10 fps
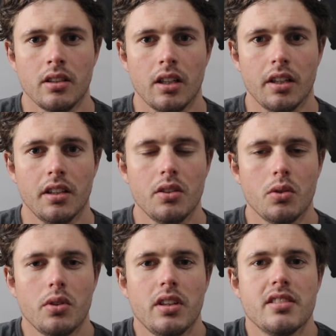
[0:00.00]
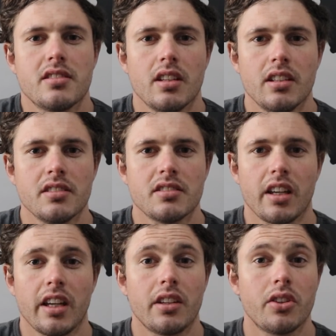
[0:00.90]
I did all these things, I
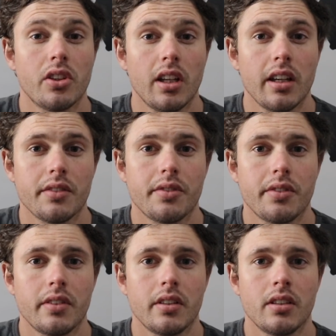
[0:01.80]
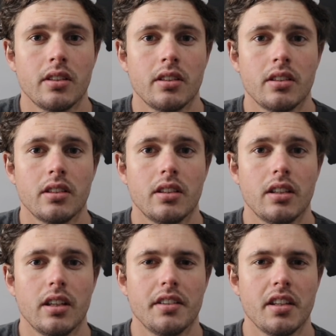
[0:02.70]
had a good life,
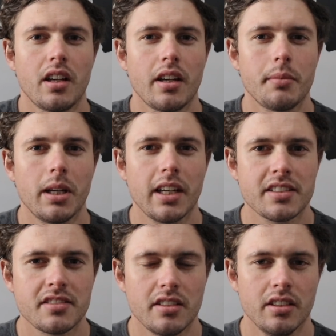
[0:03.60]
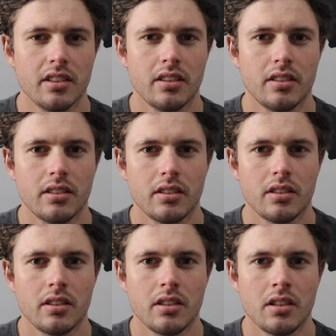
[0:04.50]
and then I had my accident.
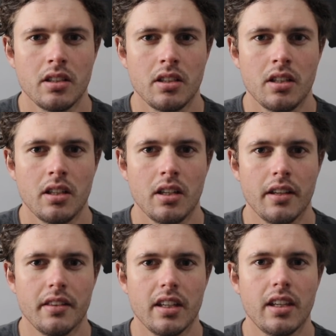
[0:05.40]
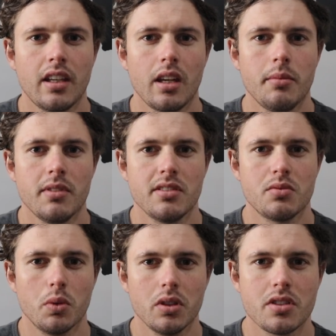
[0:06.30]
And then came this
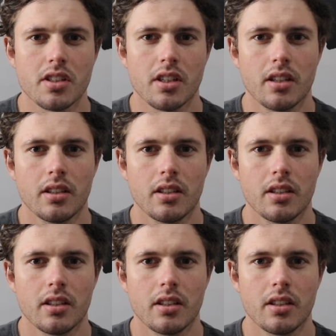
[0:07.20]
wheelchair.